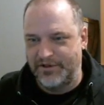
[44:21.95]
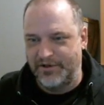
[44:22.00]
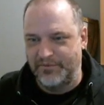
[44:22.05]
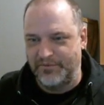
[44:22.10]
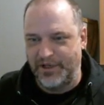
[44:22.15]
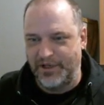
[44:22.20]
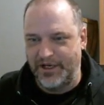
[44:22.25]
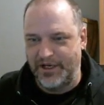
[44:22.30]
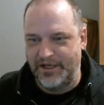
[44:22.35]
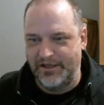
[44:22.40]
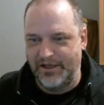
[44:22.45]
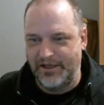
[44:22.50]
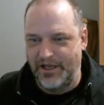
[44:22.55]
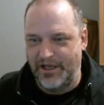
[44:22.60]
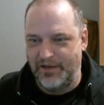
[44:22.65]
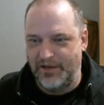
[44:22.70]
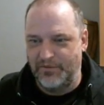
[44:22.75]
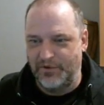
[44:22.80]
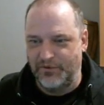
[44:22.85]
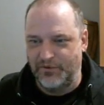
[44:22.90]
that are playing the
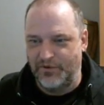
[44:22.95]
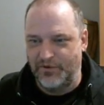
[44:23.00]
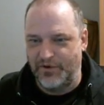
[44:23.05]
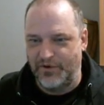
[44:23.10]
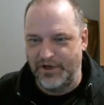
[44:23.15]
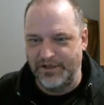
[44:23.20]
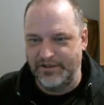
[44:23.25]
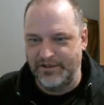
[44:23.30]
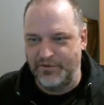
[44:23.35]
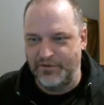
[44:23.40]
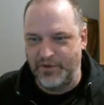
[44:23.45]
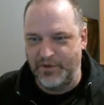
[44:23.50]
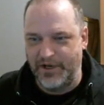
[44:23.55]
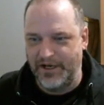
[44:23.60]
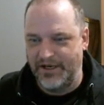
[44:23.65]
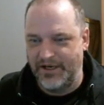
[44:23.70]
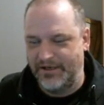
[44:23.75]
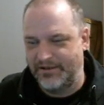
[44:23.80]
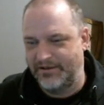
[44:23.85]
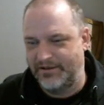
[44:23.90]
game in crazy
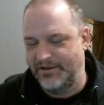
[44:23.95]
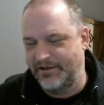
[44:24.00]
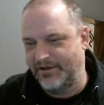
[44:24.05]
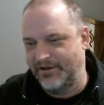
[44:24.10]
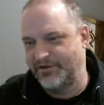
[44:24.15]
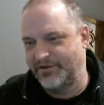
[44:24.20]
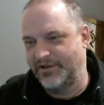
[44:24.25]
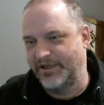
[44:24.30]
ways, you know.